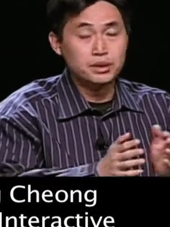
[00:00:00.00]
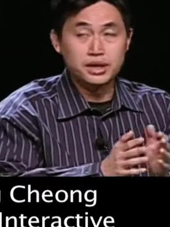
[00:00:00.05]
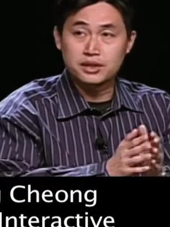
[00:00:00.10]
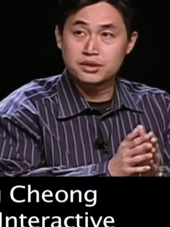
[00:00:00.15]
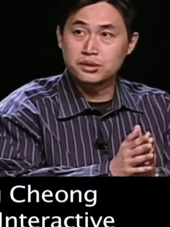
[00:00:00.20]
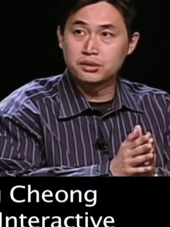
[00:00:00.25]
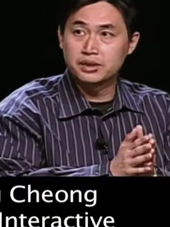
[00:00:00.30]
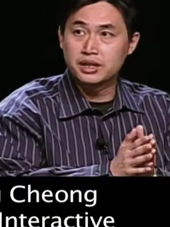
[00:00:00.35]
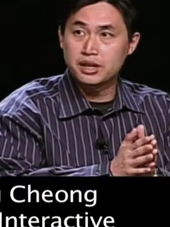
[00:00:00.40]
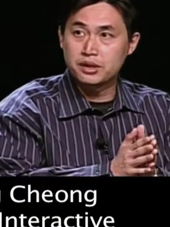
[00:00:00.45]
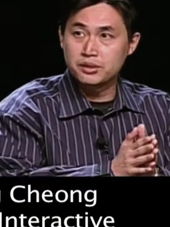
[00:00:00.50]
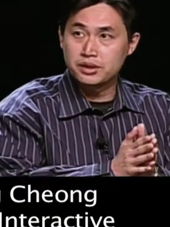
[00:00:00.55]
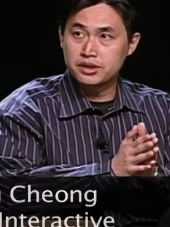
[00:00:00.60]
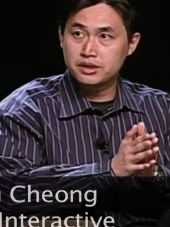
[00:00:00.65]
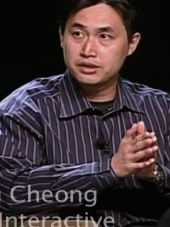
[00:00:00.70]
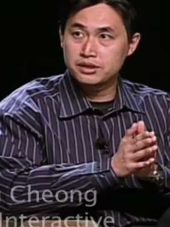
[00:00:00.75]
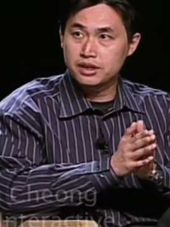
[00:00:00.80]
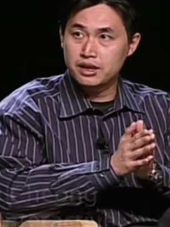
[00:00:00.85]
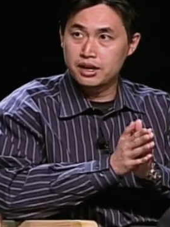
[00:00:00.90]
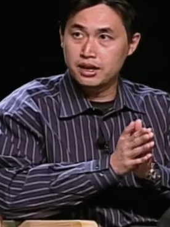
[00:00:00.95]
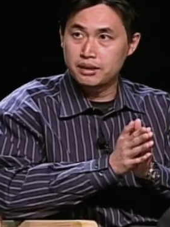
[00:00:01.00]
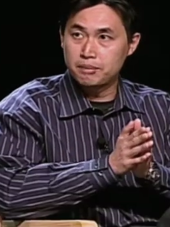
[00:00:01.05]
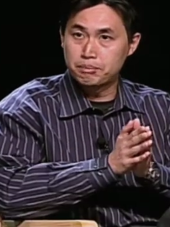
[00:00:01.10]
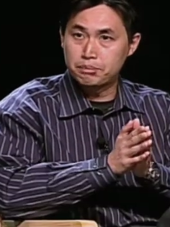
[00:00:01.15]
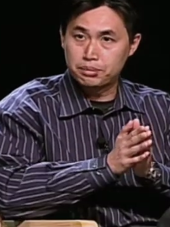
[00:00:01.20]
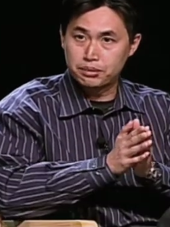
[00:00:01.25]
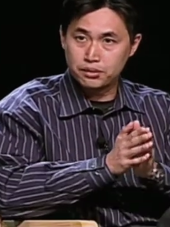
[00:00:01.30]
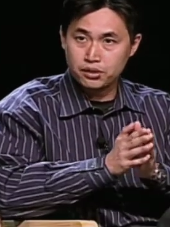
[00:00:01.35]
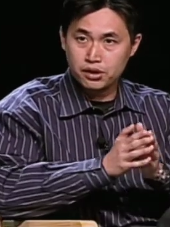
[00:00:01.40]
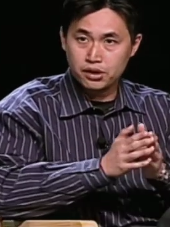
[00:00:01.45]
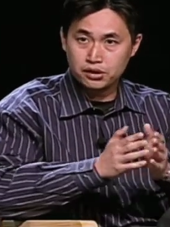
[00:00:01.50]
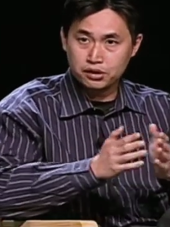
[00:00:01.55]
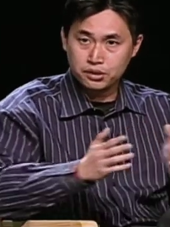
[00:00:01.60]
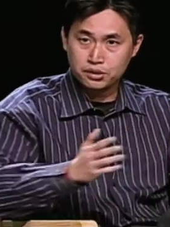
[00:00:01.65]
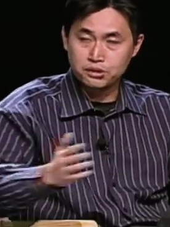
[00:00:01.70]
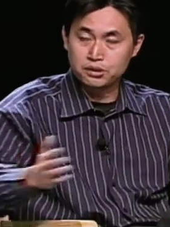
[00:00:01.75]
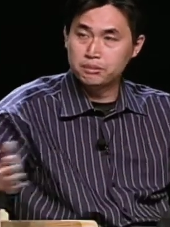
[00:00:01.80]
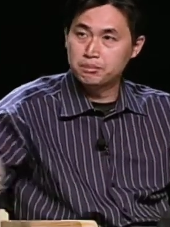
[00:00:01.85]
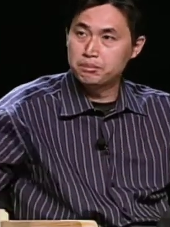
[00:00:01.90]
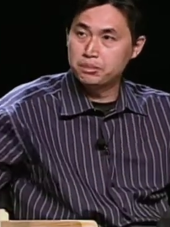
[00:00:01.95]
So there is a broad
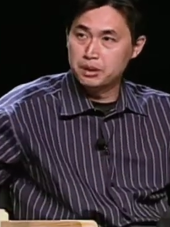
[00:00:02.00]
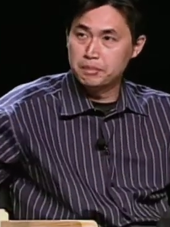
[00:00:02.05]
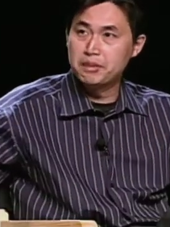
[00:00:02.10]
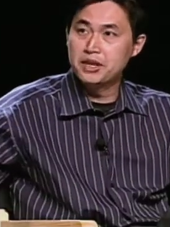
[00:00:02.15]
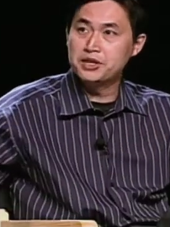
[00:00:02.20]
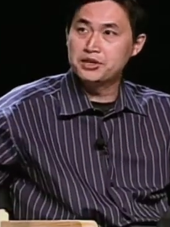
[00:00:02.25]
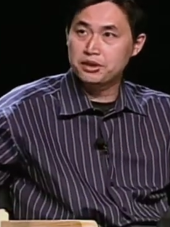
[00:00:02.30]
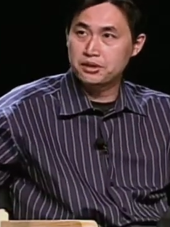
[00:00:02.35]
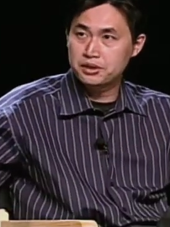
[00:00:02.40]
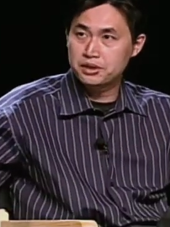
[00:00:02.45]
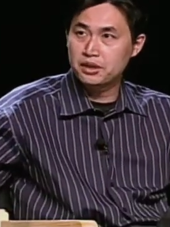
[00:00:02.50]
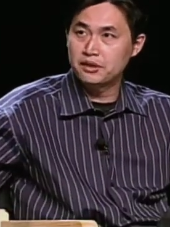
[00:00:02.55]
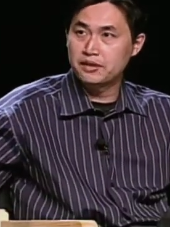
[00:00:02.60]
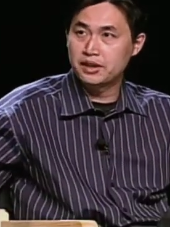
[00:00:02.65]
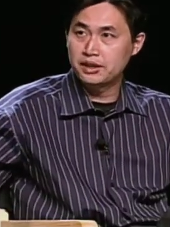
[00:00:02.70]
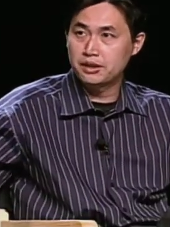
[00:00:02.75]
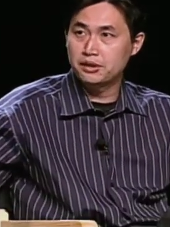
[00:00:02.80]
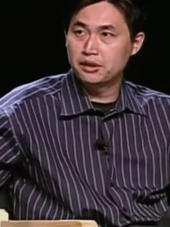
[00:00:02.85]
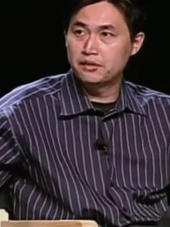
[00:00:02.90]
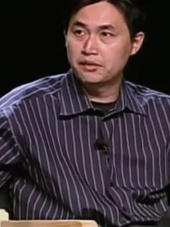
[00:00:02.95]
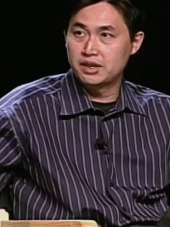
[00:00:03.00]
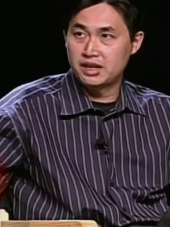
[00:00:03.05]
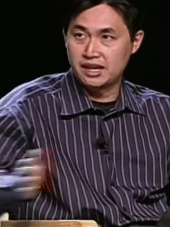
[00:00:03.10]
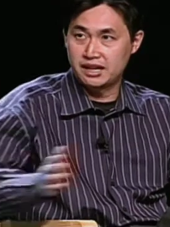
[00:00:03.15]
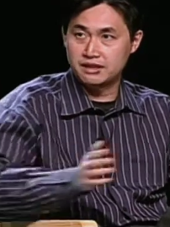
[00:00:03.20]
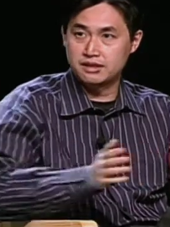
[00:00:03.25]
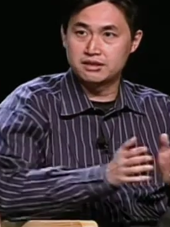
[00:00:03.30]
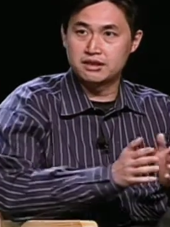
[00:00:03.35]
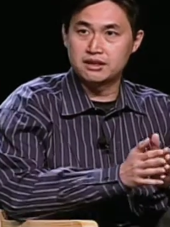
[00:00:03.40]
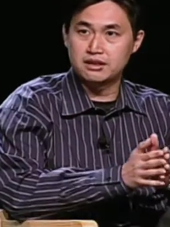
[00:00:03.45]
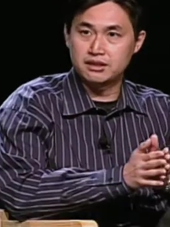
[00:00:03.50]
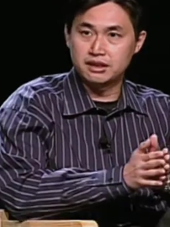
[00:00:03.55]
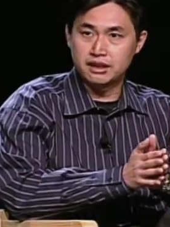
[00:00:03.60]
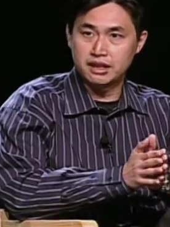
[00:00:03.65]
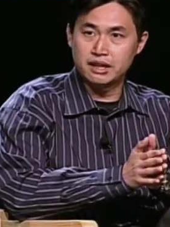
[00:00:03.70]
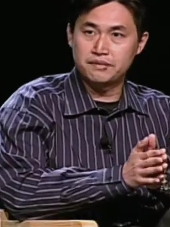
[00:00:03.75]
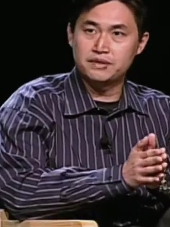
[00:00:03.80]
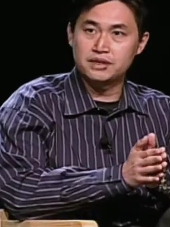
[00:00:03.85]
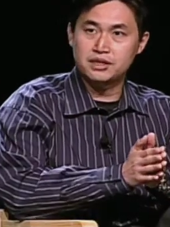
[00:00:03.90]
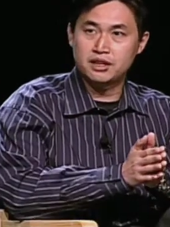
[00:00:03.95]
group, the majority of, I think, of our existing
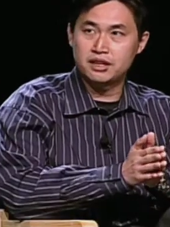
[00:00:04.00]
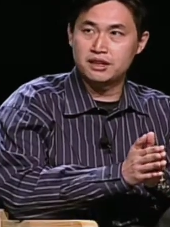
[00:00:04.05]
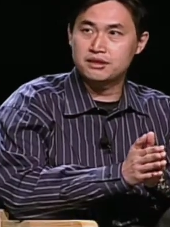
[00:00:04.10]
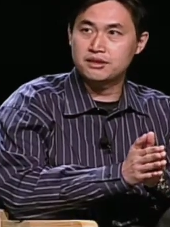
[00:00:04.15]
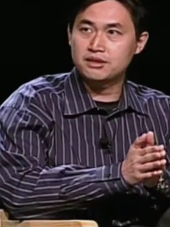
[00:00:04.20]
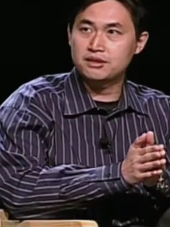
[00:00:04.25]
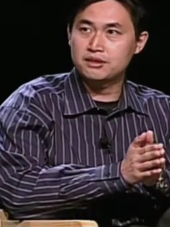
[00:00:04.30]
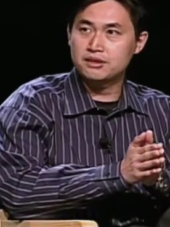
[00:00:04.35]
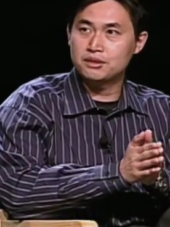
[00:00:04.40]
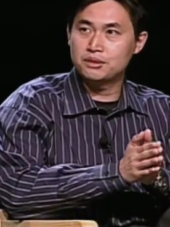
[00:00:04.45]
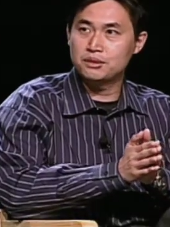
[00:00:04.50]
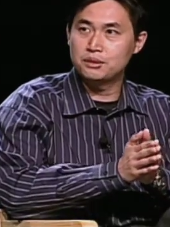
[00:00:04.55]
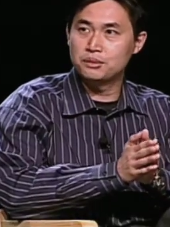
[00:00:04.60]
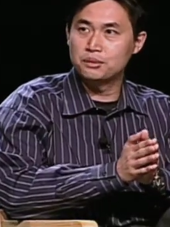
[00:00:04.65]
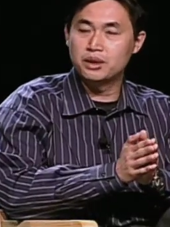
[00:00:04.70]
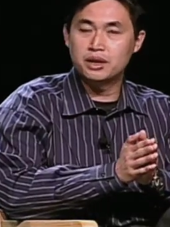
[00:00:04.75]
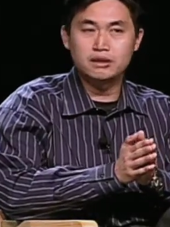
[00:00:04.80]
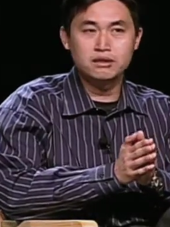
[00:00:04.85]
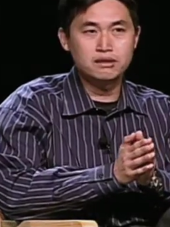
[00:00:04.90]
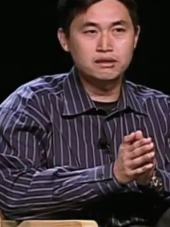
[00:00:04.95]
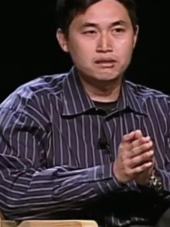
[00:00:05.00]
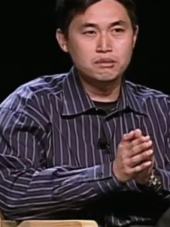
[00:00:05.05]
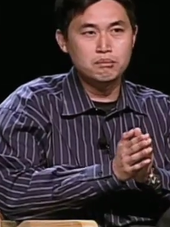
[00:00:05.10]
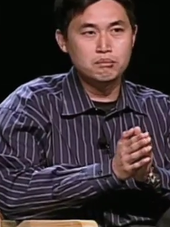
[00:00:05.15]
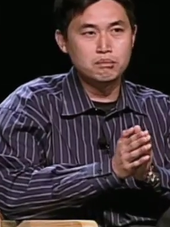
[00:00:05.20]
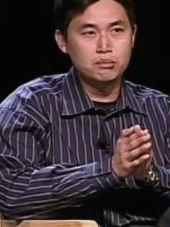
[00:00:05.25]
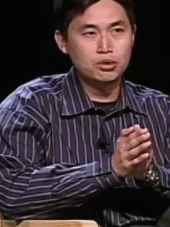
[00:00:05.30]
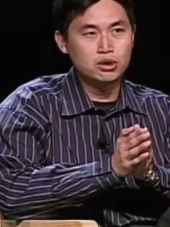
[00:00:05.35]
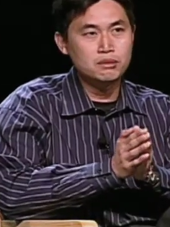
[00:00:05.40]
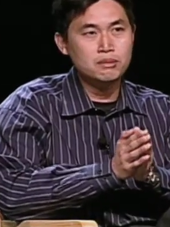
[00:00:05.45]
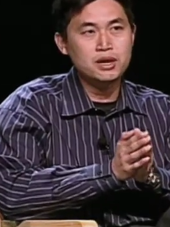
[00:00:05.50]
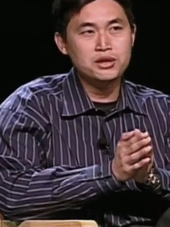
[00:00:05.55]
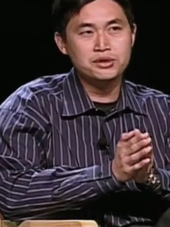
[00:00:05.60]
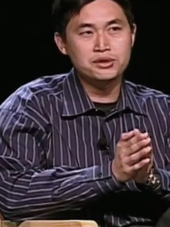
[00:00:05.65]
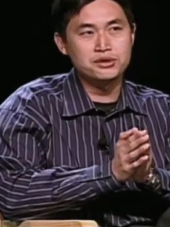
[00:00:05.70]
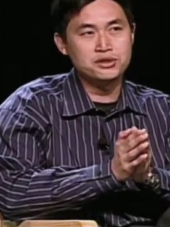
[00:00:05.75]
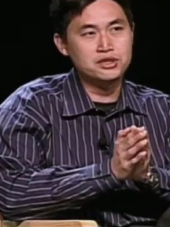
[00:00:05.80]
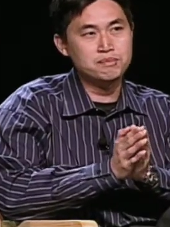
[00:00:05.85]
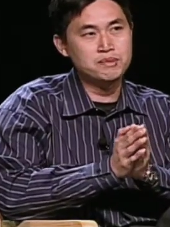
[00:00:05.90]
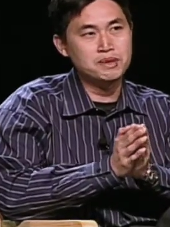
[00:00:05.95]
advertisers, where mobile should
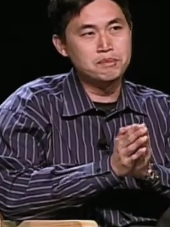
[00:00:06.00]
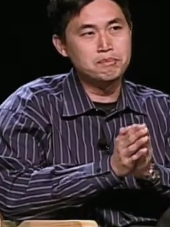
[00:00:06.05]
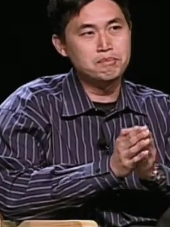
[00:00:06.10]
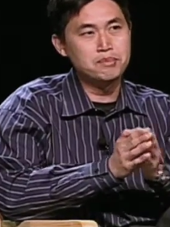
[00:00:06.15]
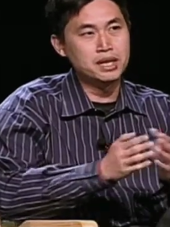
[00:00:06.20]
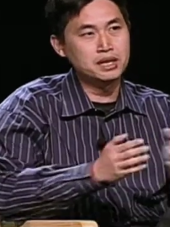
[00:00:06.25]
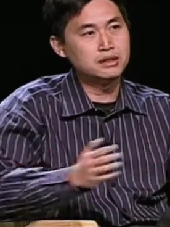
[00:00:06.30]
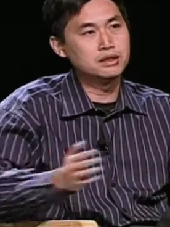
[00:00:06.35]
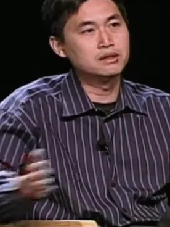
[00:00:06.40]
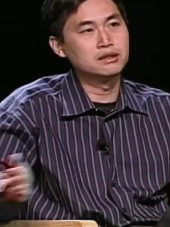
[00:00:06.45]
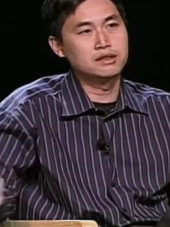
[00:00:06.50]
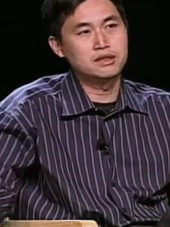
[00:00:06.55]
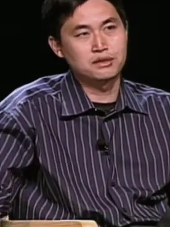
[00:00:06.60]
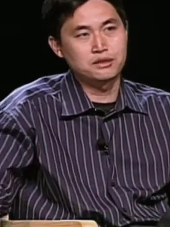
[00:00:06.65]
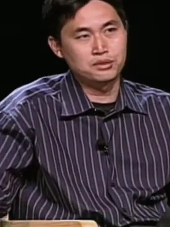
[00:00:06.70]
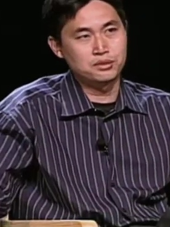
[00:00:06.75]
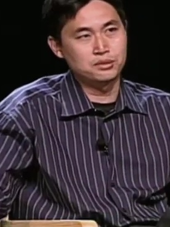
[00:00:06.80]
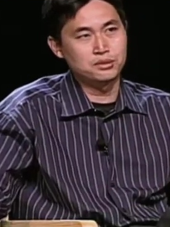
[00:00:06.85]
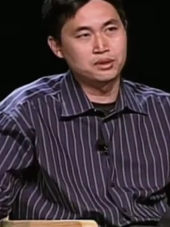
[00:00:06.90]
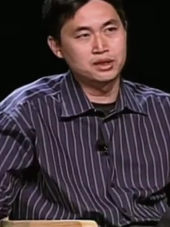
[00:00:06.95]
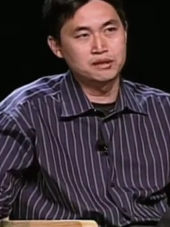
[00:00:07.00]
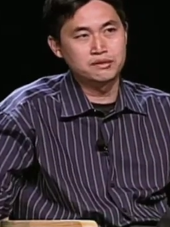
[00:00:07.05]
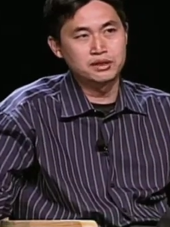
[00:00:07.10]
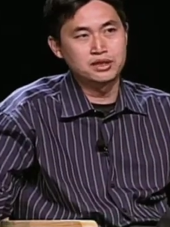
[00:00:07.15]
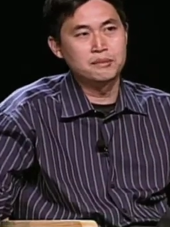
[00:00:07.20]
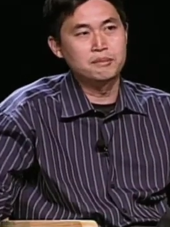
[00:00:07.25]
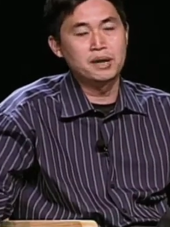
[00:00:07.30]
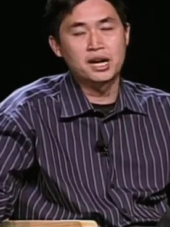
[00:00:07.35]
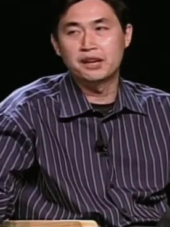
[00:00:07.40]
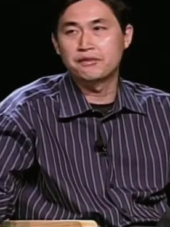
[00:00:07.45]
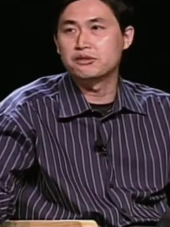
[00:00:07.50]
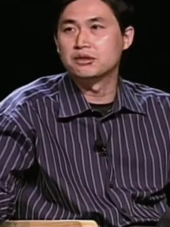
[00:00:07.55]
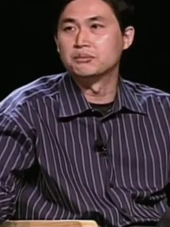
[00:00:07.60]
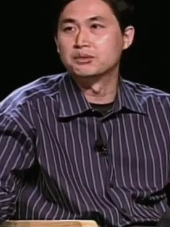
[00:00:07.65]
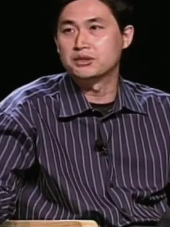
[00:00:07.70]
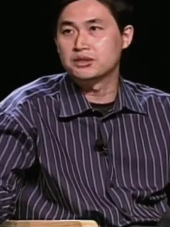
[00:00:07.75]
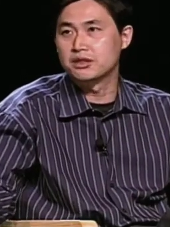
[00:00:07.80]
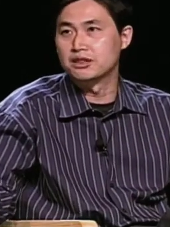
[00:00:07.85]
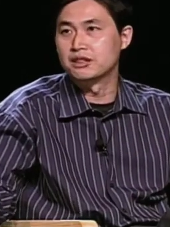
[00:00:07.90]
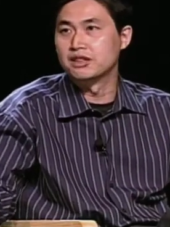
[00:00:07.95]
just be bundled into whatever they're buying from us
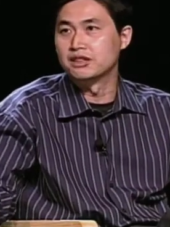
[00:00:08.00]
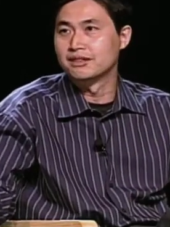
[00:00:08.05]
today,